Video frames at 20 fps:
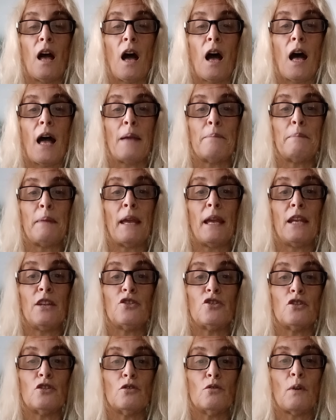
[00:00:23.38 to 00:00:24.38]
I
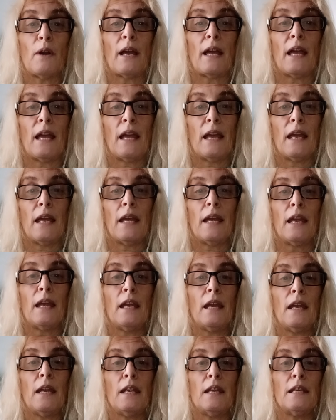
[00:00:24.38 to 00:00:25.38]
made you
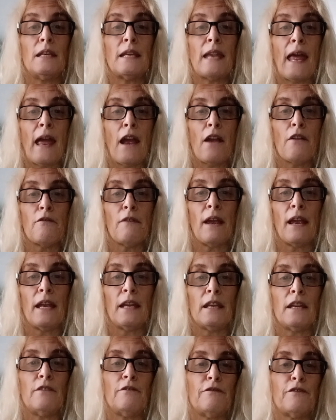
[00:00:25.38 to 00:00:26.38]
a
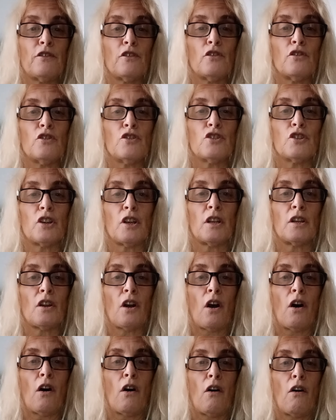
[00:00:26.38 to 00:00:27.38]
narrated version
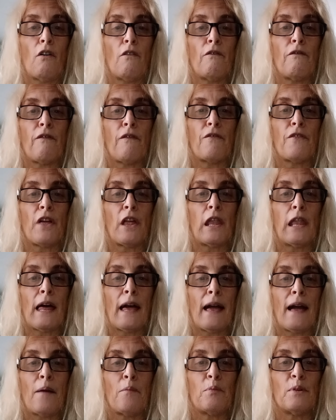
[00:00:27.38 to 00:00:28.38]
of the
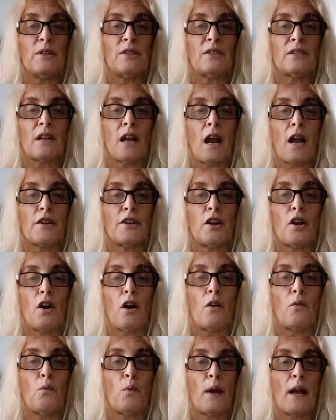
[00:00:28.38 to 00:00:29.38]
lab we started
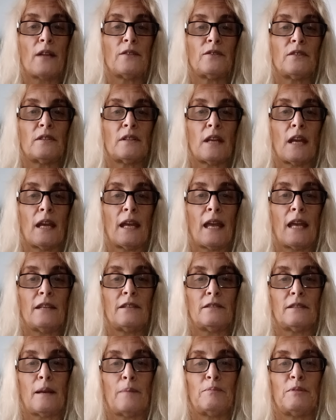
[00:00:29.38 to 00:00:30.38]
on Wednesday,
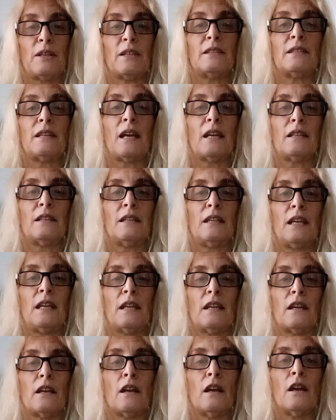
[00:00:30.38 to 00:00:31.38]
aseptic
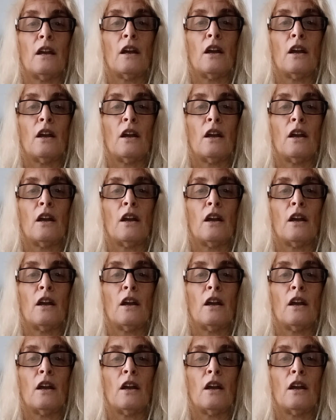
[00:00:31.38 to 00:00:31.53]
technique.